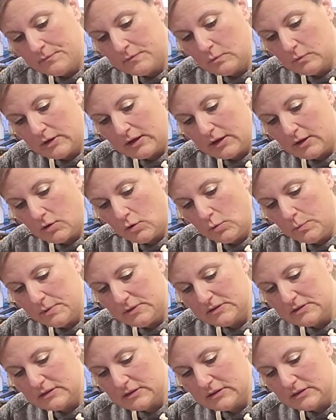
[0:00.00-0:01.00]
when I
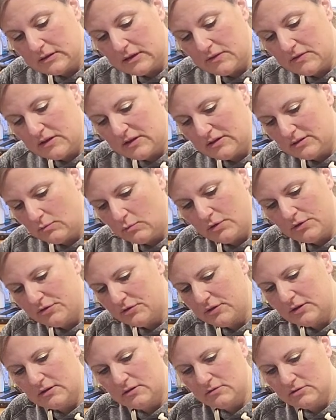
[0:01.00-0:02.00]
opened it, and then
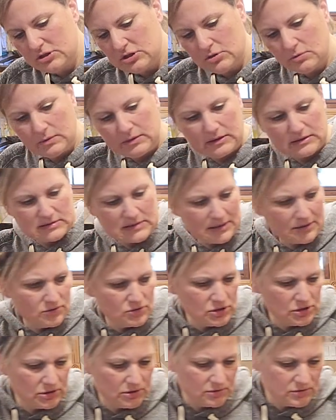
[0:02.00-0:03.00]
within 2 weeks I
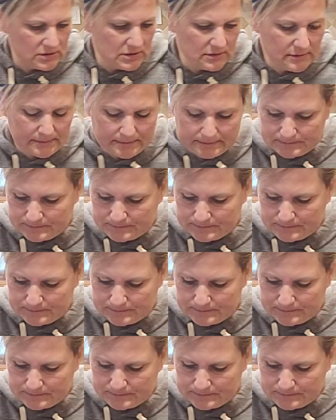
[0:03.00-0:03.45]
usually use it.